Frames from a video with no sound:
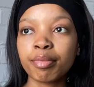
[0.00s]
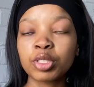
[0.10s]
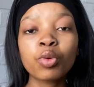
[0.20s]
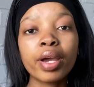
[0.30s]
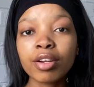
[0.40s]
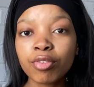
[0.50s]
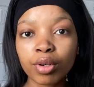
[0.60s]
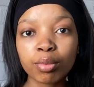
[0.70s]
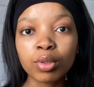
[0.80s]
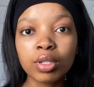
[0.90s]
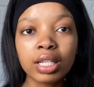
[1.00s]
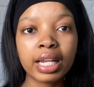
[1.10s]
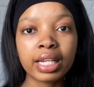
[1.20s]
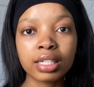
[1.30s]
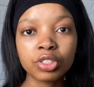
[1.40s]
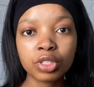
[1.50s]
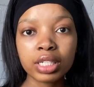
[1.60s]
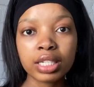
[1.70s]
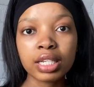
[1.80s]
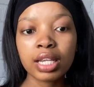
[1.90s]
It's quite affordable. Like
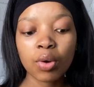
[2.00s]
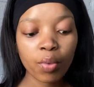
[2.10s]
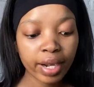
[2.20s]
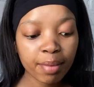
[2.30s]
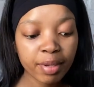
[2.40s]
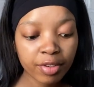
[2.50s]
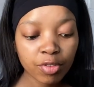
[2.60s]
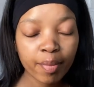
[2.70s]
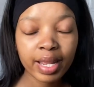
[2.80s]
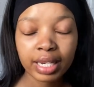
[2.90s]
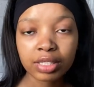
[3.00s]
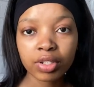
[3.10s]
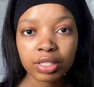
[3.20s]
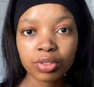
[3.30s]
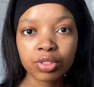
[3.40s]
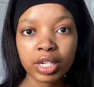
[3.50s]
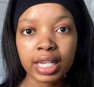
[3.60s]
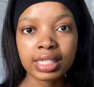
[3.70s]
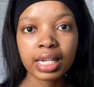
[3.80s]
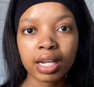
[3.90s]
literally what I paid for my lace frontal
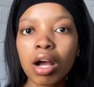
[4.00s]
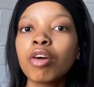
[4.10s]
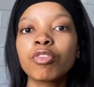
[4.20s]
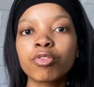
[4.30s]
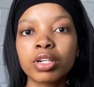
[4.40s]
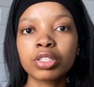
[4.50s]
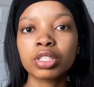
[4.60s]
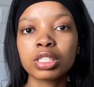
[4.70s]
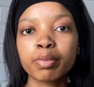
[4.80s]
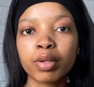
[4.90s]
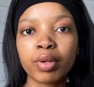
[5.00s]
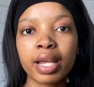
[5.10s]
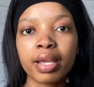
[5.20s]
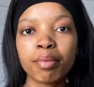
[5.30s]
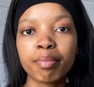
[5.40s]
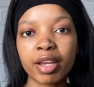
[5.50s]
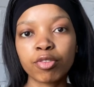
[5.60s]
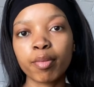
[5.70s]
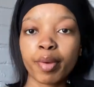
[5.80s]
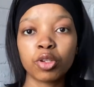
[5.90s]
today is like half of what I usually spend when I buy
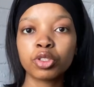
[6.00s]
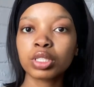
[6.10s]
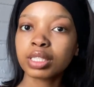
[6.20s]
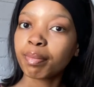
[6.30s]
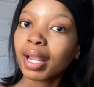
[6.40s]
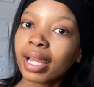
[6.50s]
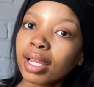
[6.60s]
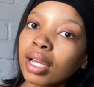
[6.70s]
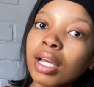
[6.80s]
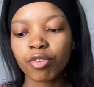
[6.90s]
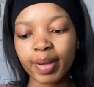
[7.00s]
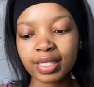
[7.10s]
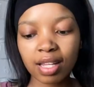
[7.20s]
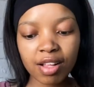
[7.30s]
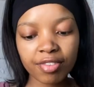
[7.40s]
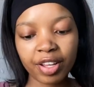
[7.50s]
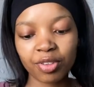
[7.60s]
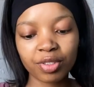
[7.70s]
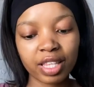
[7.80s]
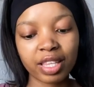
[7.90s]
from my usual supplier. For myself, I
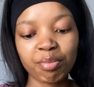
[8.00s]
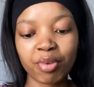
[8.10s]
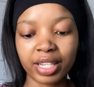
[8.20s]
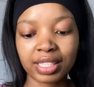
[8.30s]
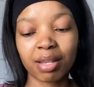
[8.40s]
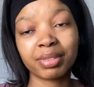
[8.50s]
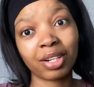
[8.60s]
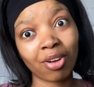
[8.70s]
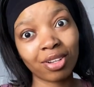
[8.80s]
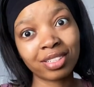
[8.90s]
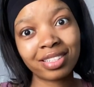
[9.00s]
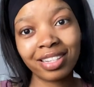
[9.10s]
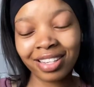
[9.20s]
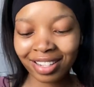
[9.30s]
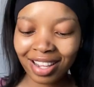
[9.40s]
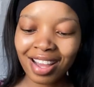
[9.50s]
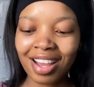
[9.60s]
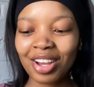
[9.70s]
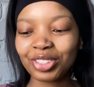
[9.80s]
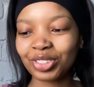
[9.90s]
knew that that price comes at a cost.
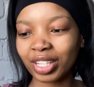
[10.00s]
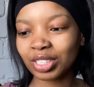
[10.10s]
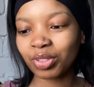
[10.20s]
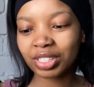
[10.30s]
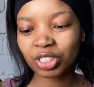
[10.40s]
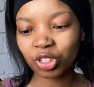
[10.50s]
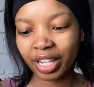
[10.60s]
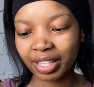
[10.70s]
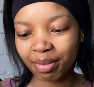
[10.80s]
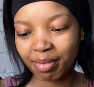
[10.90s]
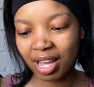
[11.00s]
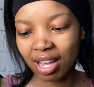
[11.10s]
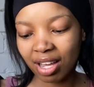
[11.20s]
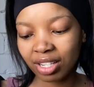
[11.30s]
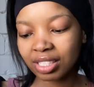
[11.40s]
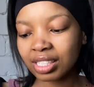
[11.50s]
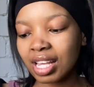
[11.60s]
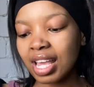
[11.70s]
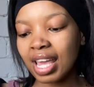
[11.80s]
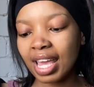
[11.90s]
So I just wanted to try them out.
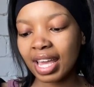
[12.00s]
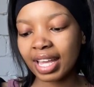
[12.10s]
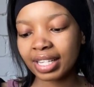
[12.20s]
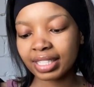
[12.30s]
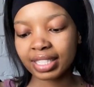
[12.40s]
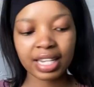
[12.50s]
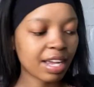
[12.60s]
And